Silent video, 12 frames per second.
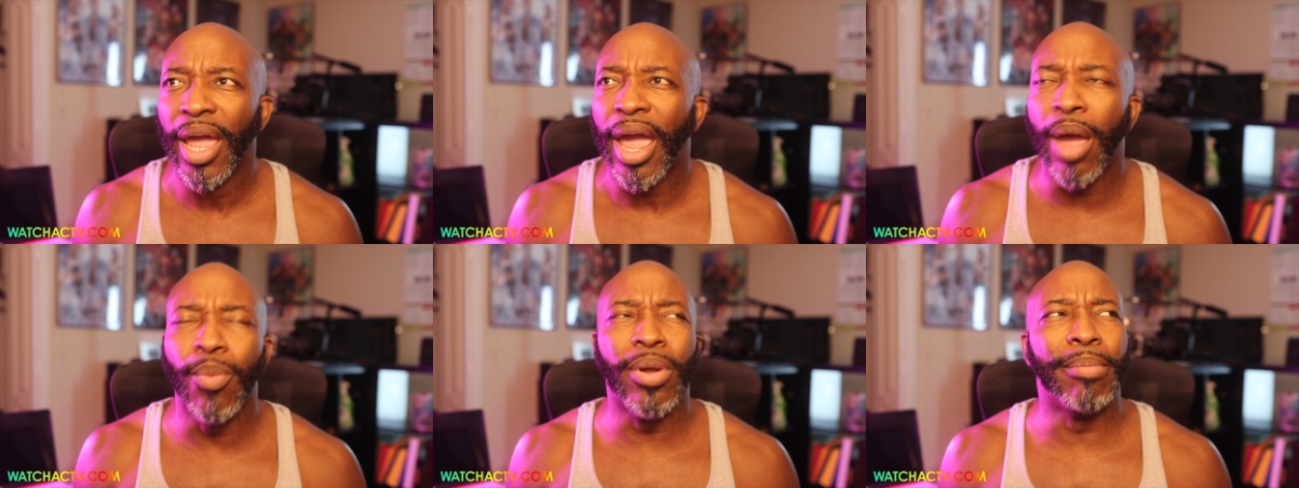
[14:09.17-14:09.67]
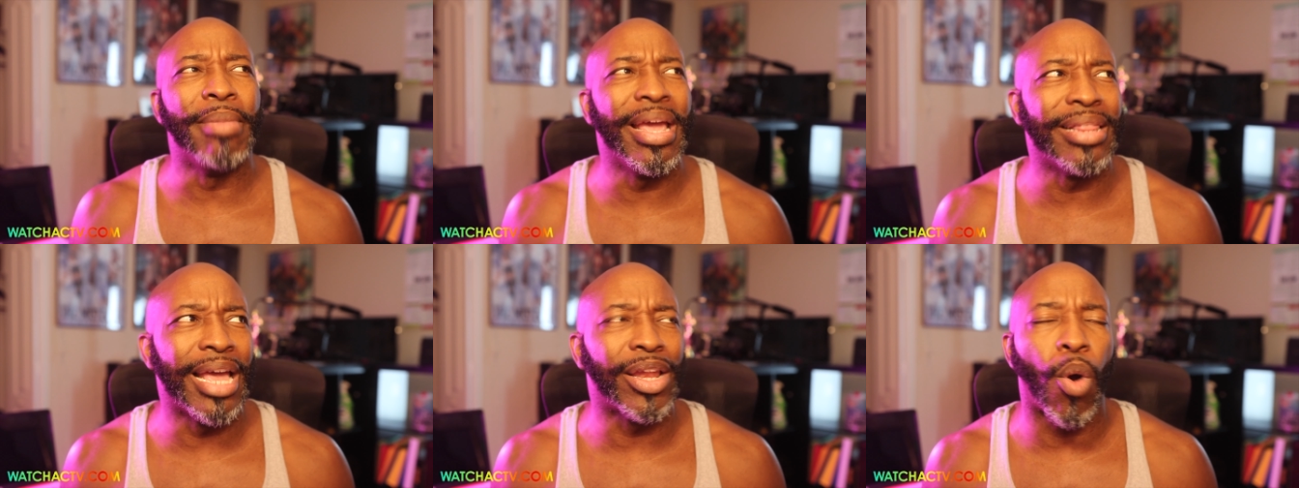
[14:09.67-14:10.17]
and would have
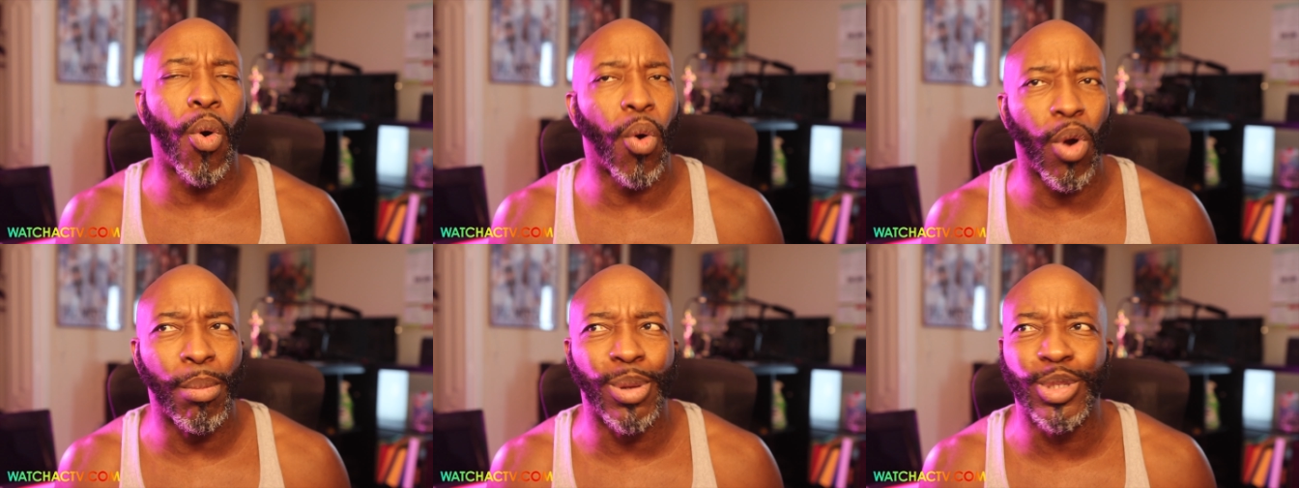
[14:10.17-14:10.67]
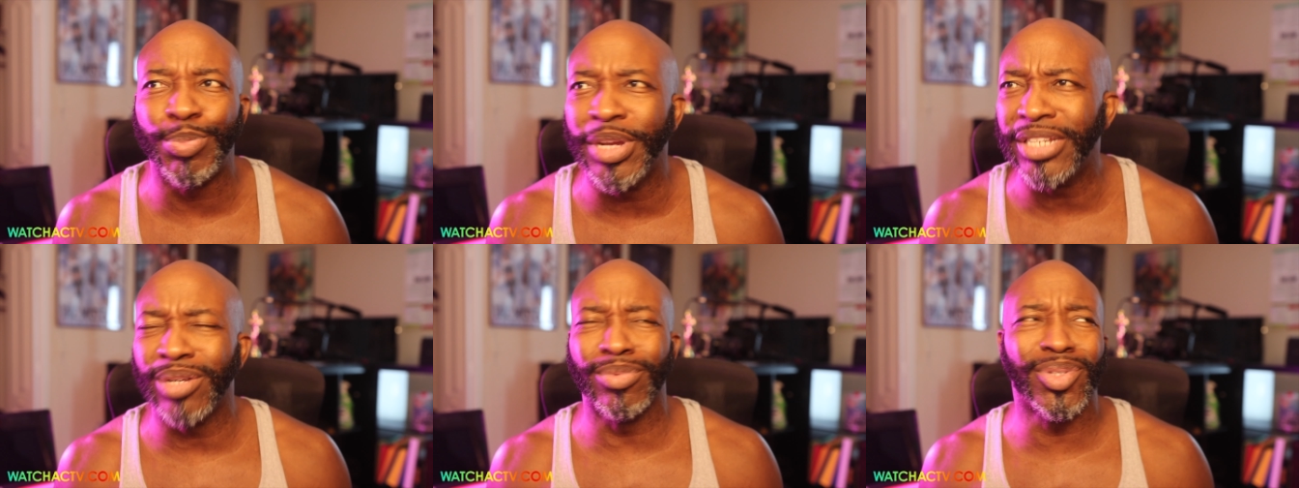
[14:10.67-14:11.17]
made that horrible
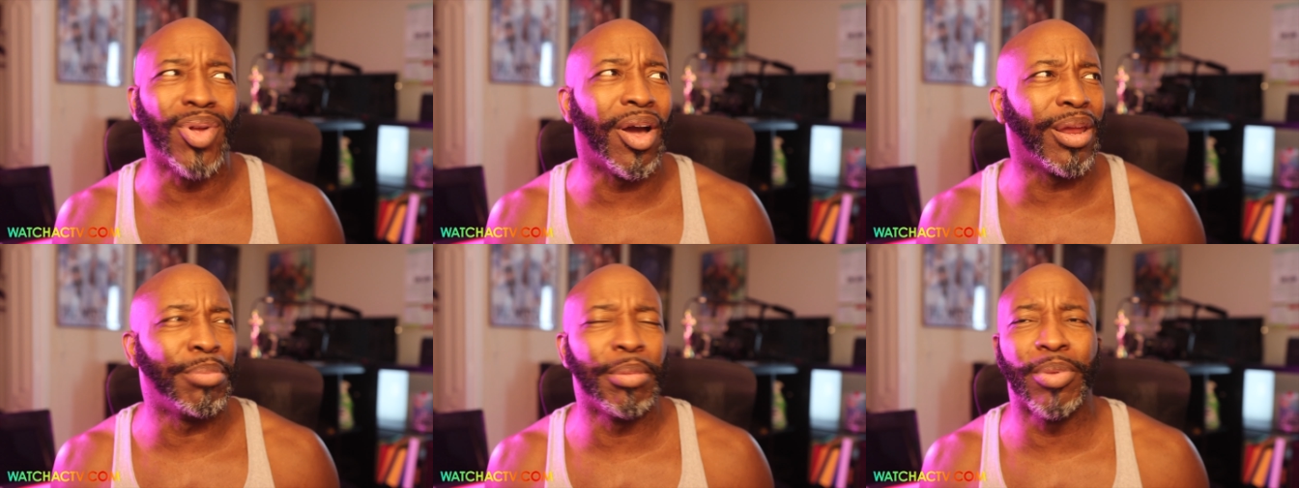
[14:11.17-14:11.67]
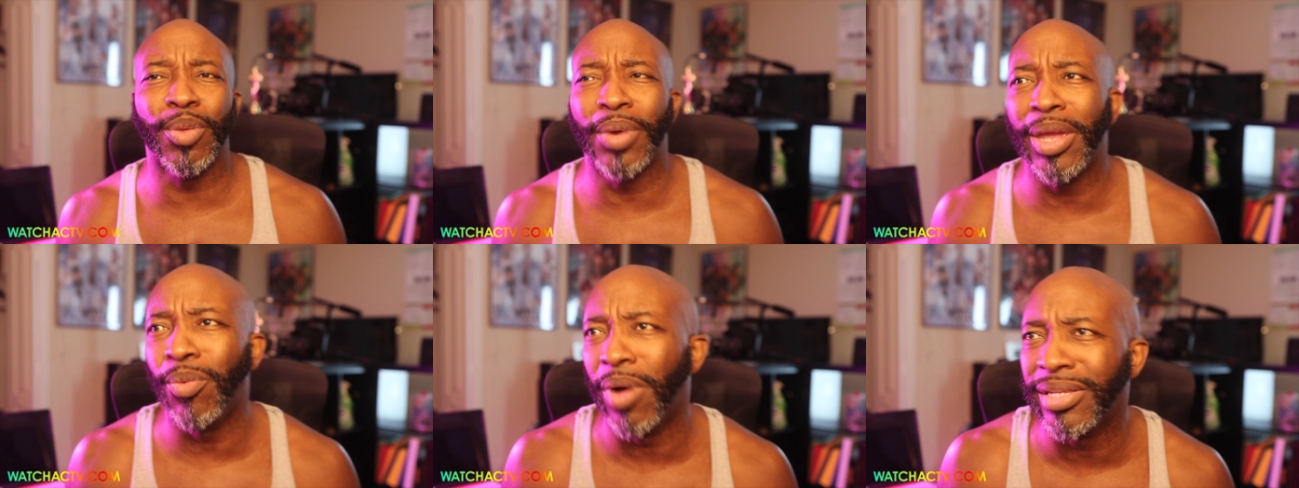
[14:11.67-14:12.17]
speech and was talking to people the way
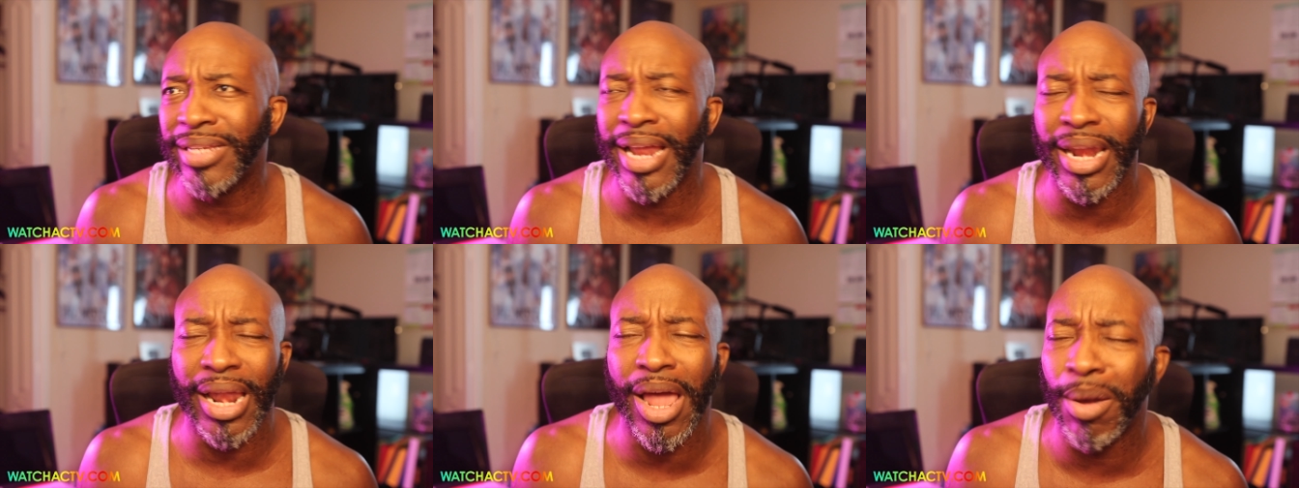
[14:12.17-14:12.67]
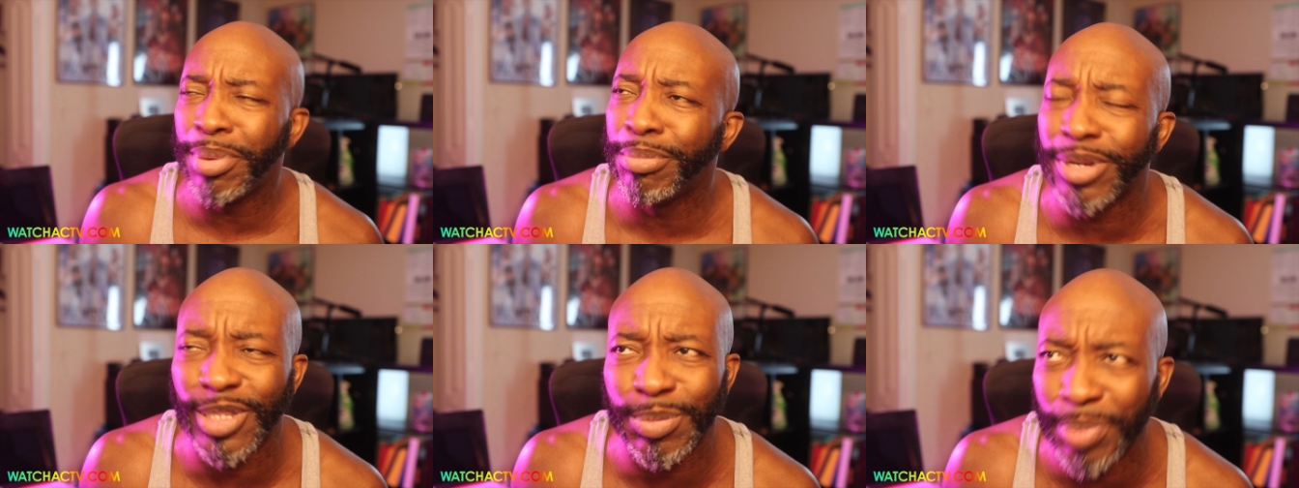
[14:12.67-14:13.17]
he was and not allowing
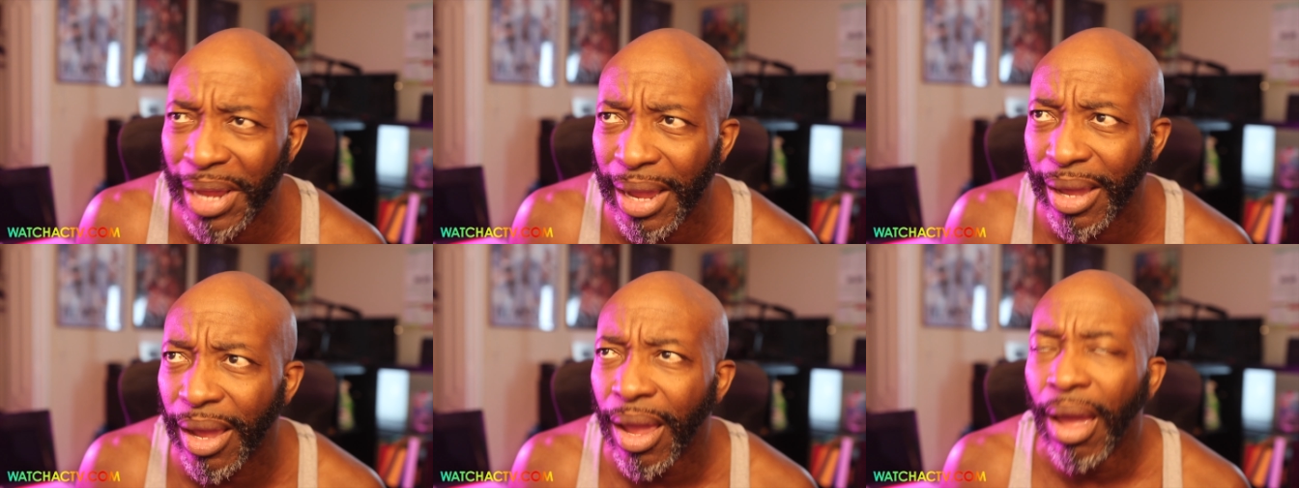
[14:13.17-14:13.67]
people to speak.